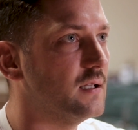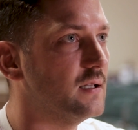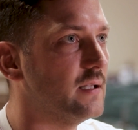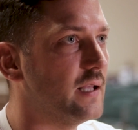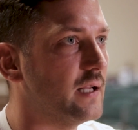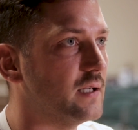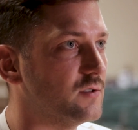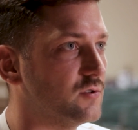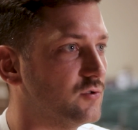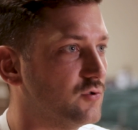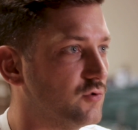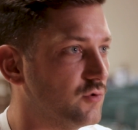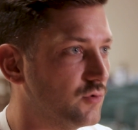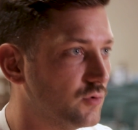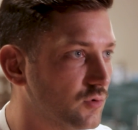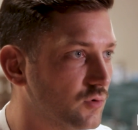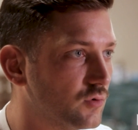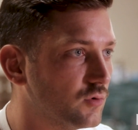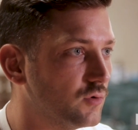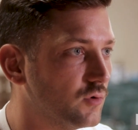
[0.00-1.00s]
it's
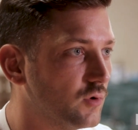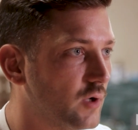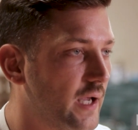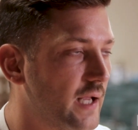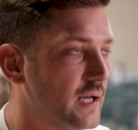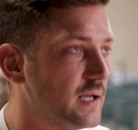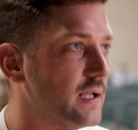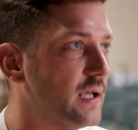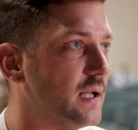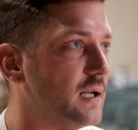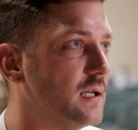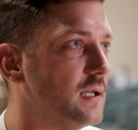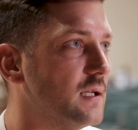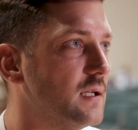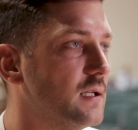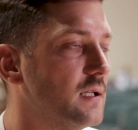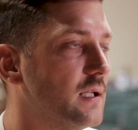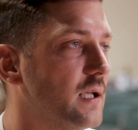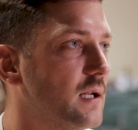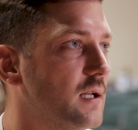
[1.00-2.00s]
true, and
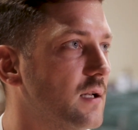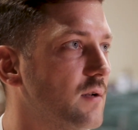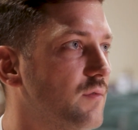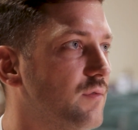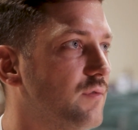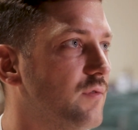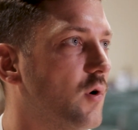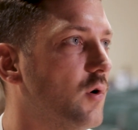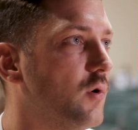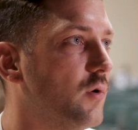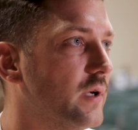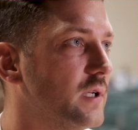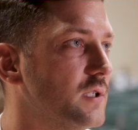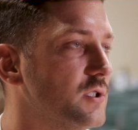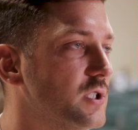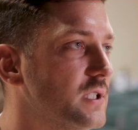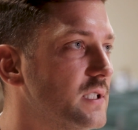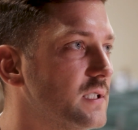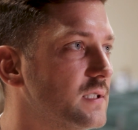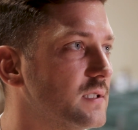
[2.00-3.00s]
that following
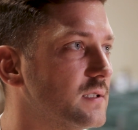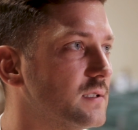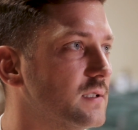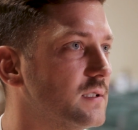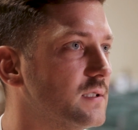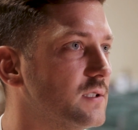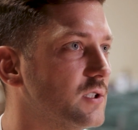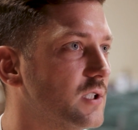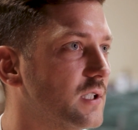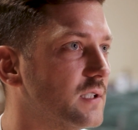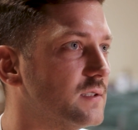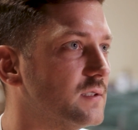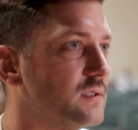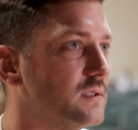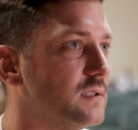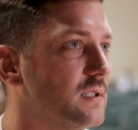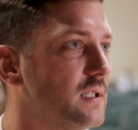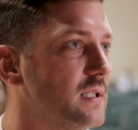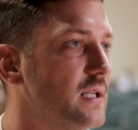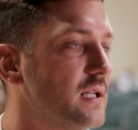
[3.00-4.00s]
Jesus is just,
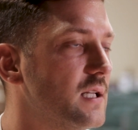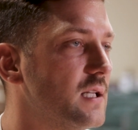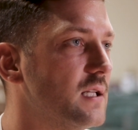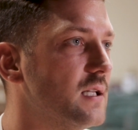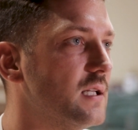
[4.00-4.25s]
that